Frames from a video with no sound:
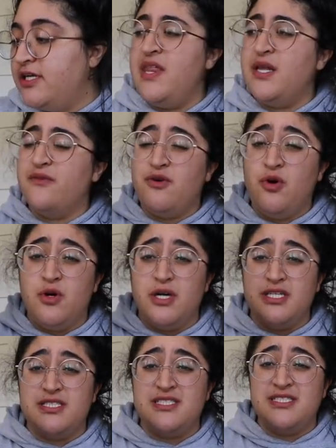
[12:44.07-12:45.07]
And then of
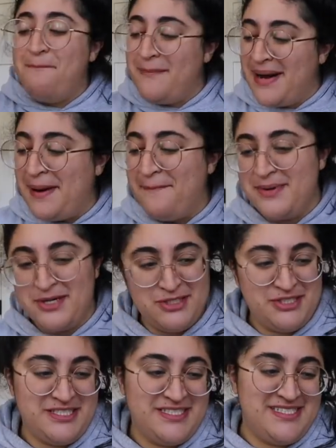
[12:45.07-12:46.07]
course, my
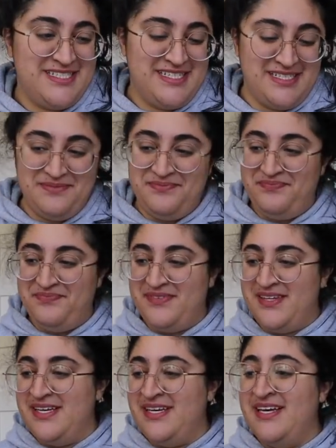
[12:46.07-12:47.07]
emergency.
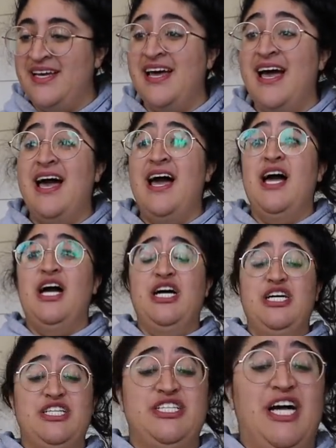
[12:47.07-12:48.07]

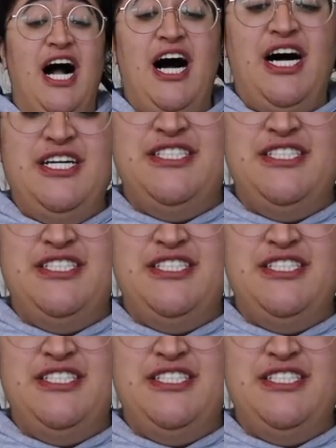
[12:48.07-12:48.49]
Y'all